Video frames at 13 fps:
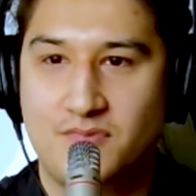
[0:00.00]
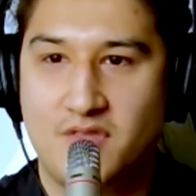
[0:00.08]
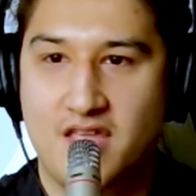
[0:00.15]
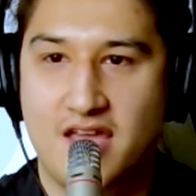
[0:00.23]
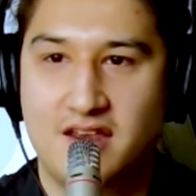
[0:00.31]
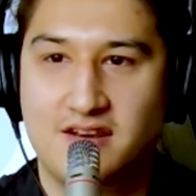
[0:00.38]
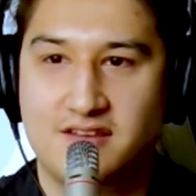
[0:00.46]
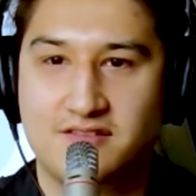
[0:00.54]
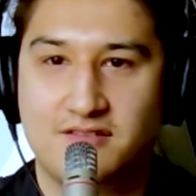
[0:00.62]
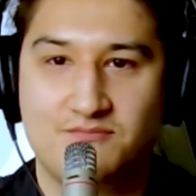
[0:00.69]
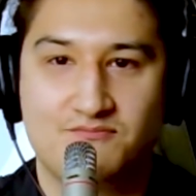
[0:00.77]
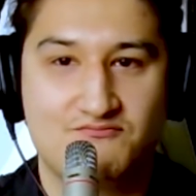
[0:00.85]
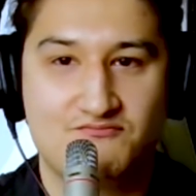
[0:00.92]
And
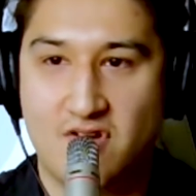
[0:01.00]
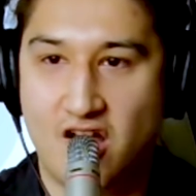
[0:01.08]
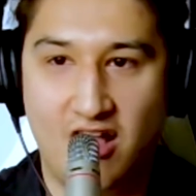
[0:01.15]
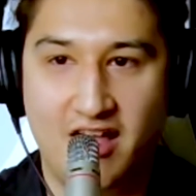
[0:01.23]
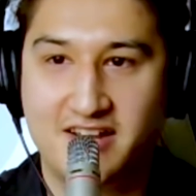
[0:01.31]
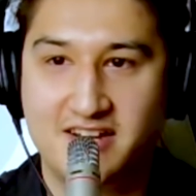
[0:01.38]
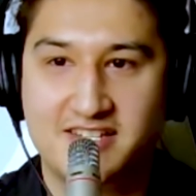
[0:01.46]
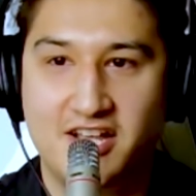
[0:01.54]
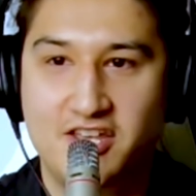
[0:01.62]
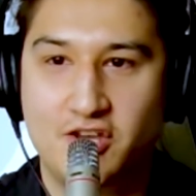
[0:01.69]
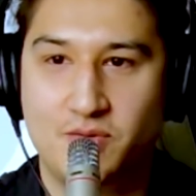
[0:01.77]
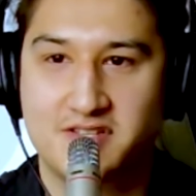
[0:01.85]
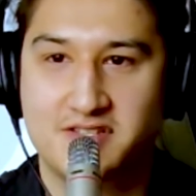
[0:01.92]
all I can tell
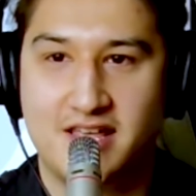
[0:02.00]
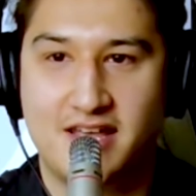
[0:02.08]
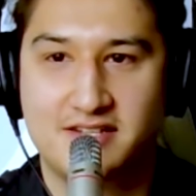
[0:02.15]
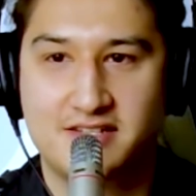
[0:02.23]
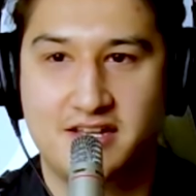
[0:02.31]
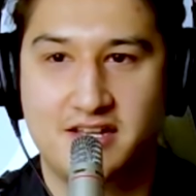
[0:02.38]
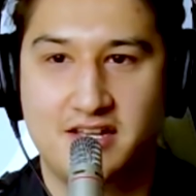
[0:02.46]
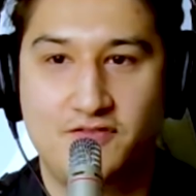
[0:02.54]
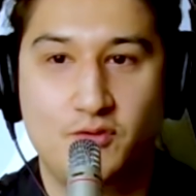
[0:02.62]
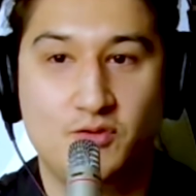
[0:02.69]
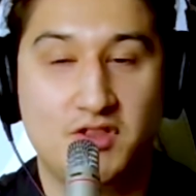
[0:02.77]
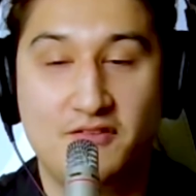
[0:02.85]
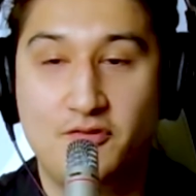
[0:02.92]
you is that if
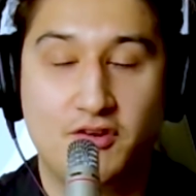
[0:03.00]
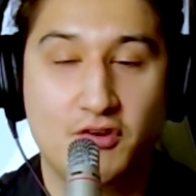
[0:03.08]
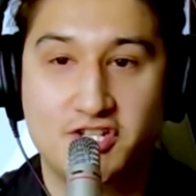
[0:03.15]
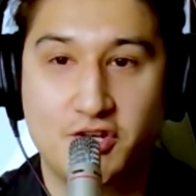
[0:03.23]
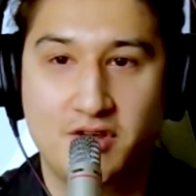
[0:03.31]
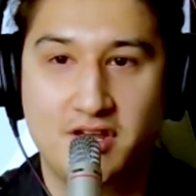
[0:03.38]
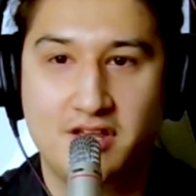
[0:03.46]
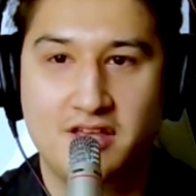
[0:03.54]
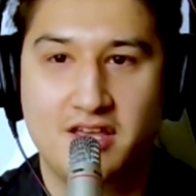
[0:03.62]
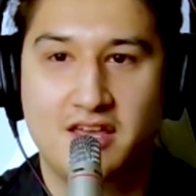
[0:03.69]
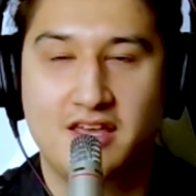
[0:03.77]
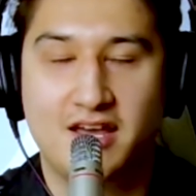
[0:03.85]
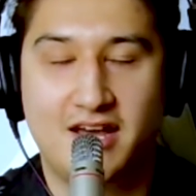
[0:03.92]
you love what you're doing,
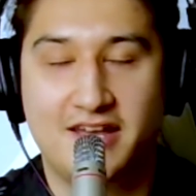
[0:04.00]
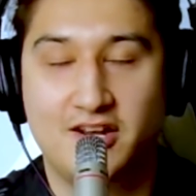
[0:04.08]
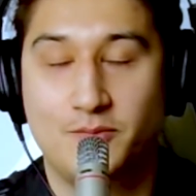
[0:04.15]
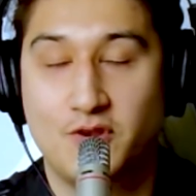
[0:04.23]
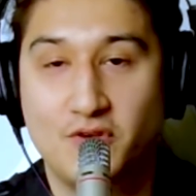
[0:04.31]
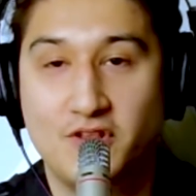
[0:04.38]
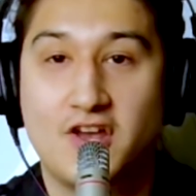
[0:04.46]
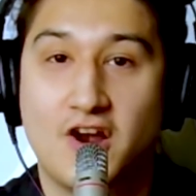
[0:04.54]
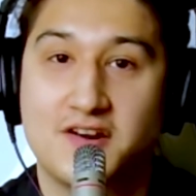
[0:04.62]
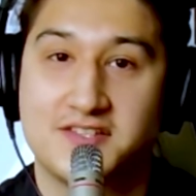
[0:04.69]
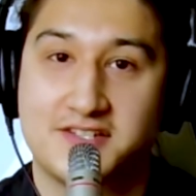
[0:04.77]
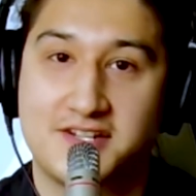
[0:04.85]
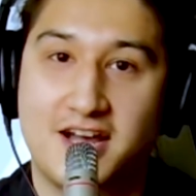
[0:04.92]
it'll be really
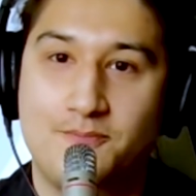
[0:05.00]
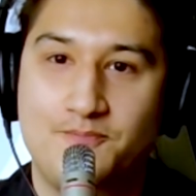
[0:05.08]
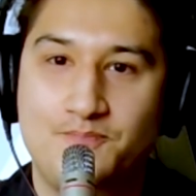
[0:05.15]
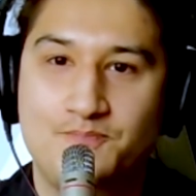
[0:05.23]
hard to stop.